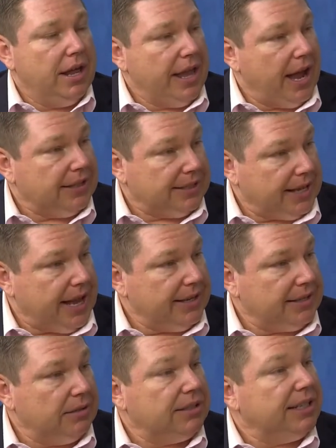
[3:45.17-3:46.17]
Yeah, it's a
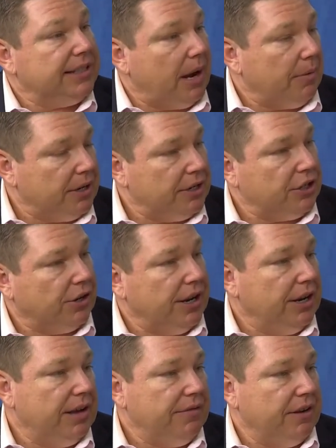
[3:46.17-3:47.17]
case. Let's sit down with an attorney
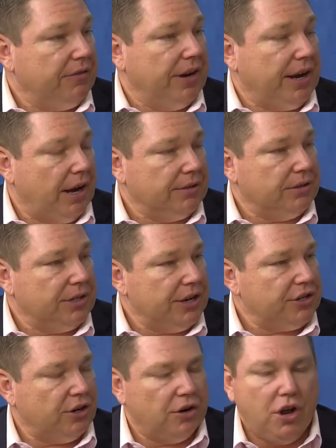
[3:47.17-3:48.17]
and give you a free
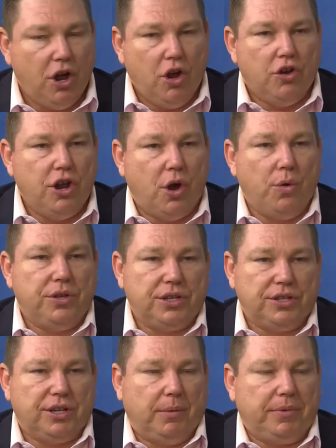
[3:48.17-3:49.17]
consultation. Or no, it's
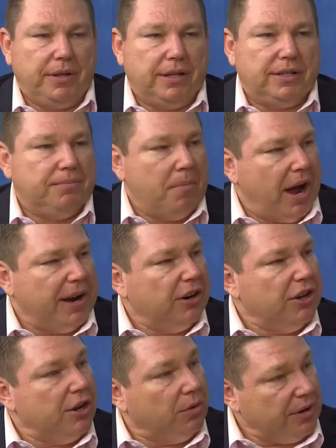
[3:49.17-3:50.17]
just something that's minor.
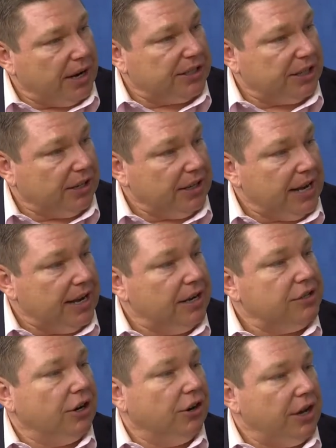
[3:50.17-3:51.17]
You don't necessarily need an
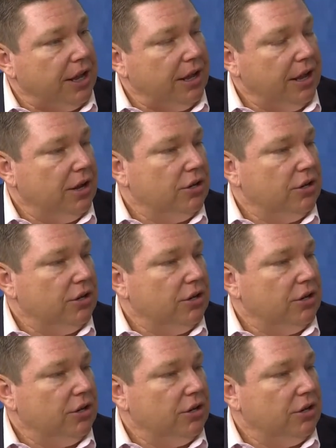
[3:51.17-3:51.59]
attorney.